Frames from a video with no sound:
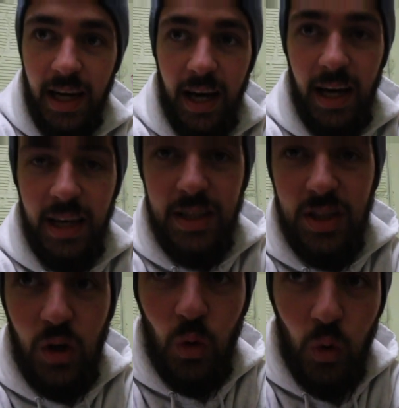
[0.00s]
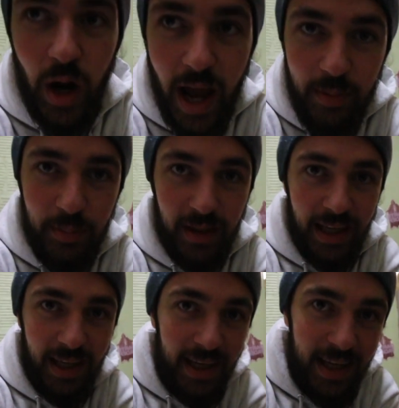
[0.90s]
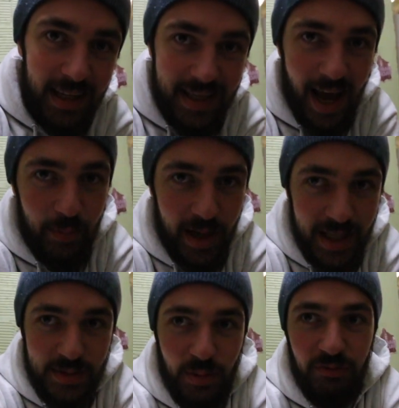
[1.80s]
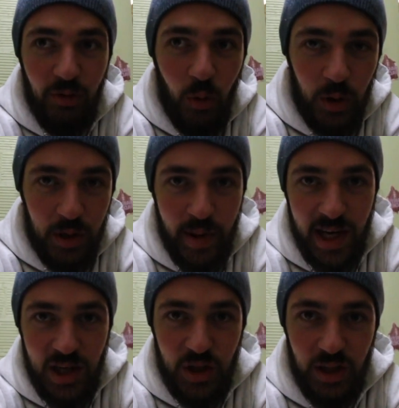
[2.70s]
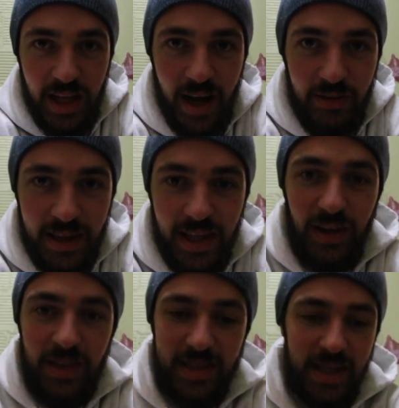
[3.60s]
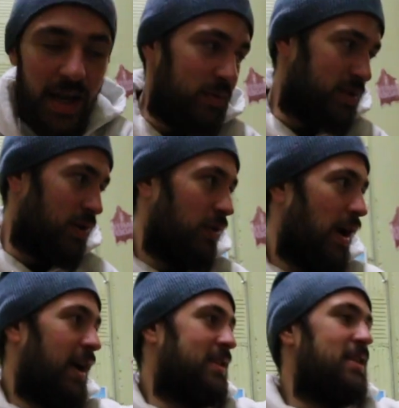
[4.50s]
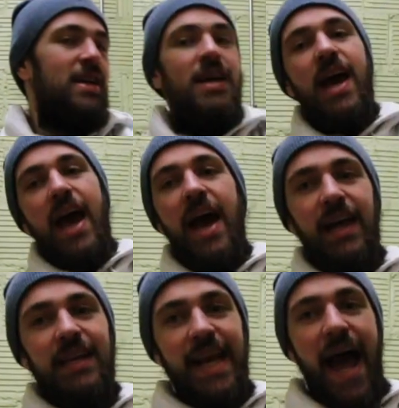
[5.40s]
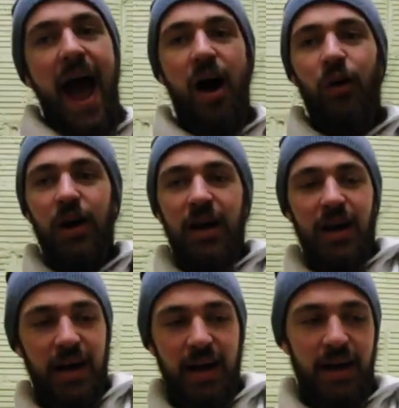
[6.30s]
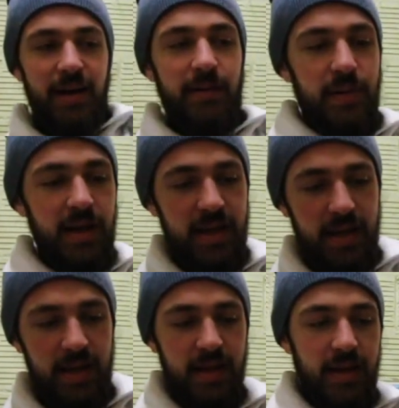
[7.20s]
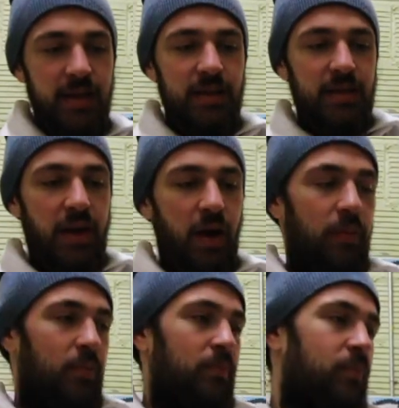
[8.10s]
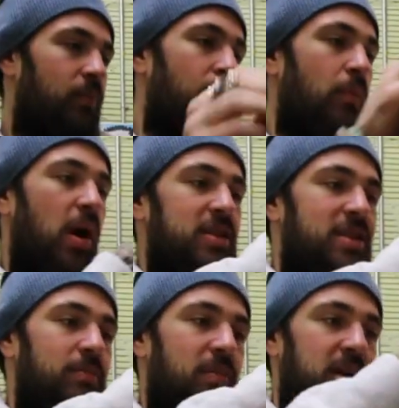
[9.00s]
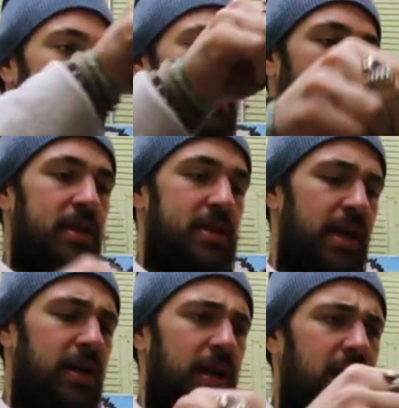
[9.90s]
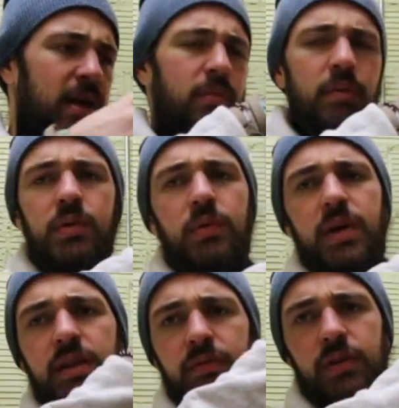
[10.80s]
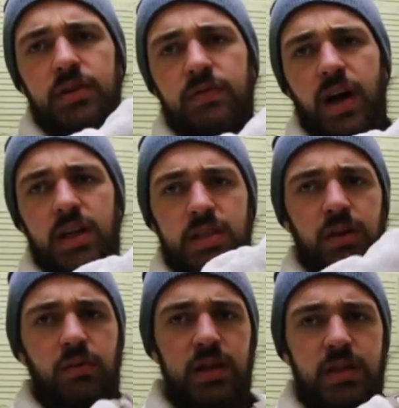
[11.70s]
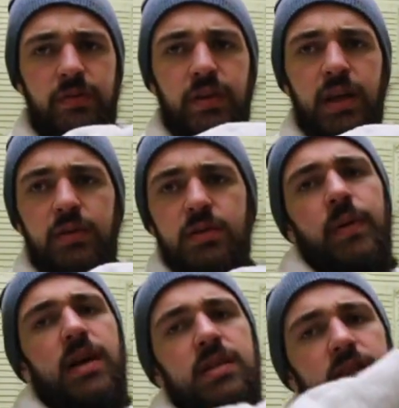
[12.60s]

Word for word: uh, scrambling 10 minutes before to make sure that everything on the site was correct. And now, um, you know, months and months and months later. I can't remember when the first flash sale was. I feel like it was about